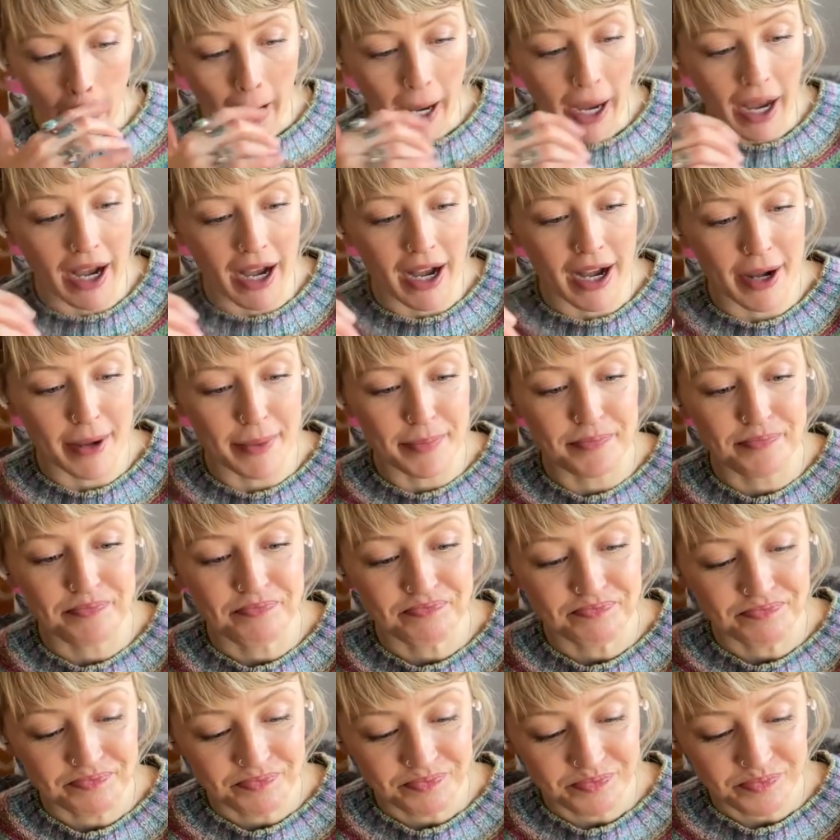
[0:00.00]
Um,
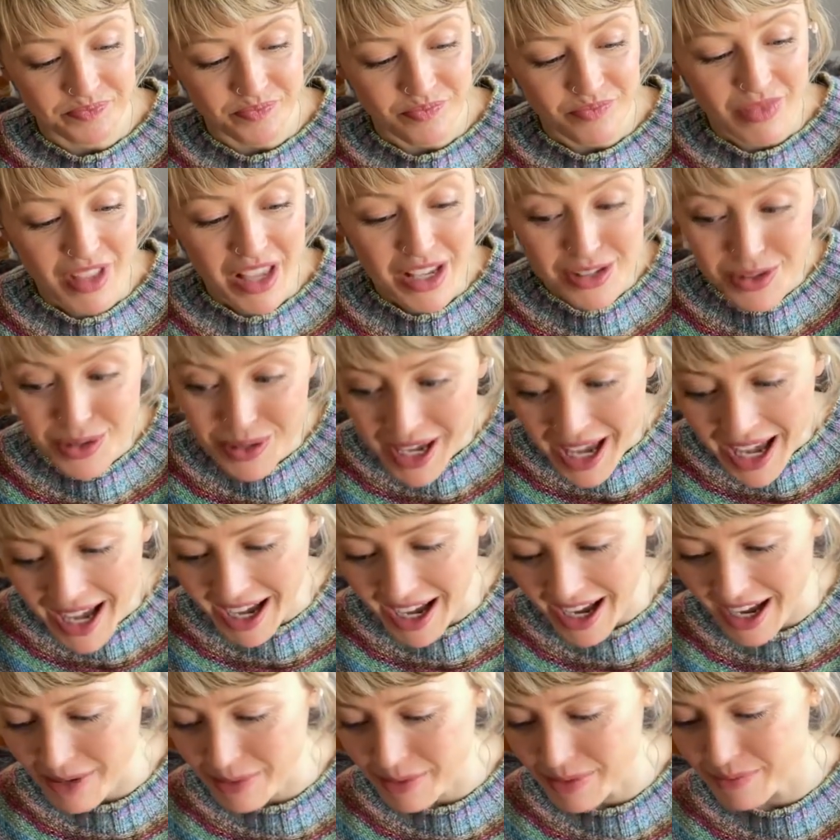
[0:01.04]
so yeah,
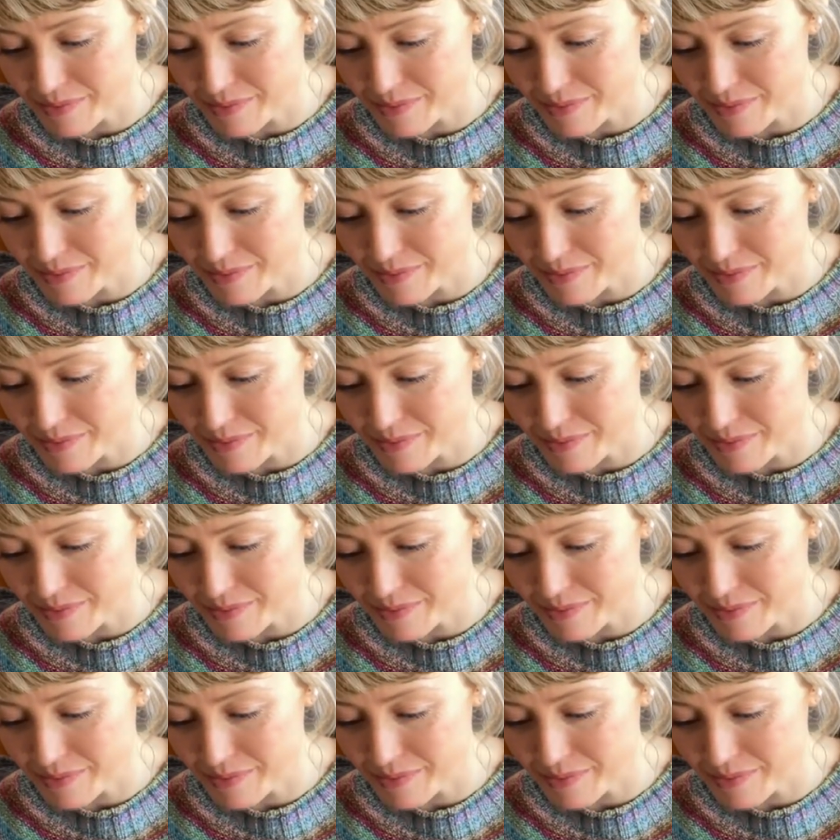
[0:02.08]
I